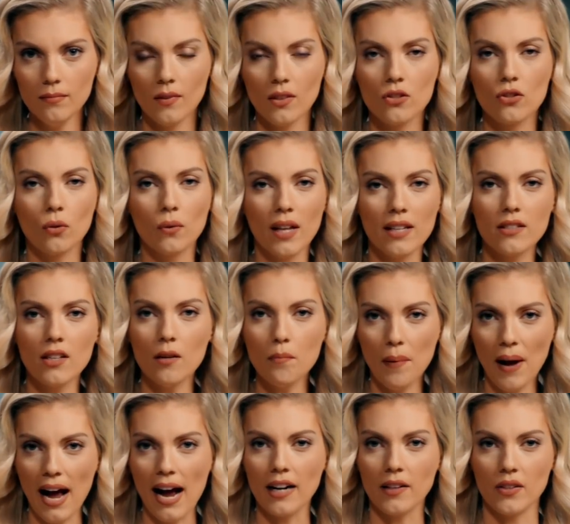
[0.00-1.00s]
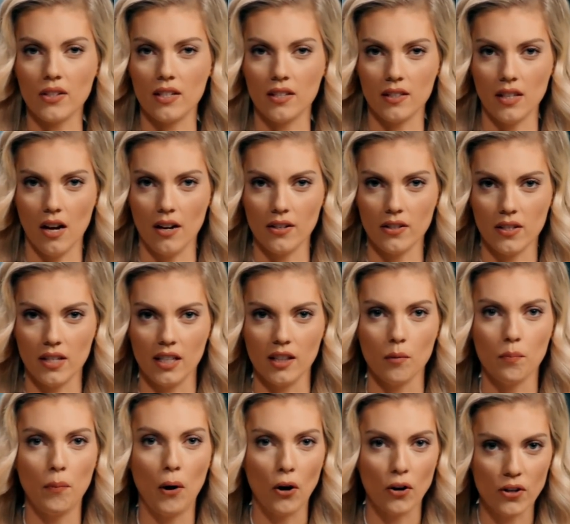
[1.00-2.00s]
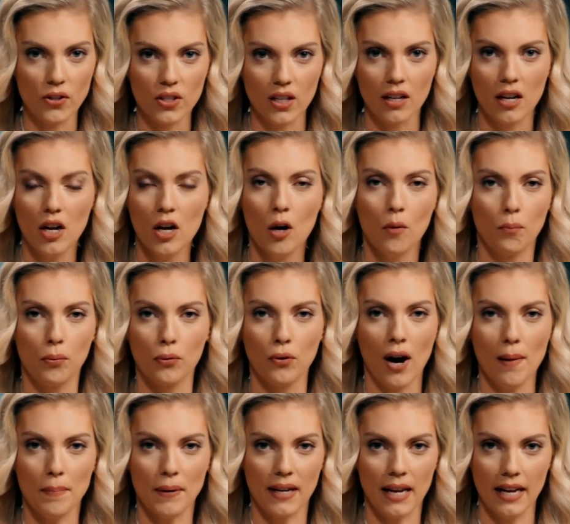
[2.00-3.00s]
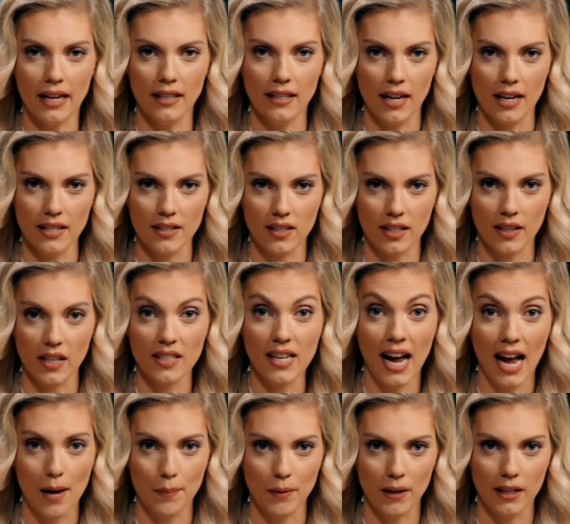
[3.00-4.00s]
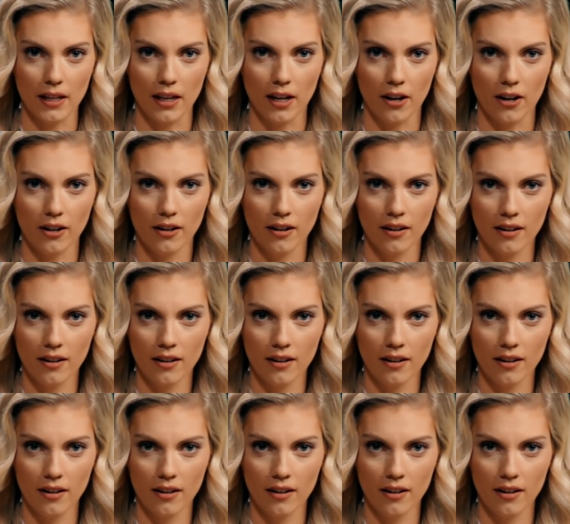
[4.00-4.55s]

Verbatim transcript: So let's unpack the dishonesty and the partisan propagandizing that's happening here.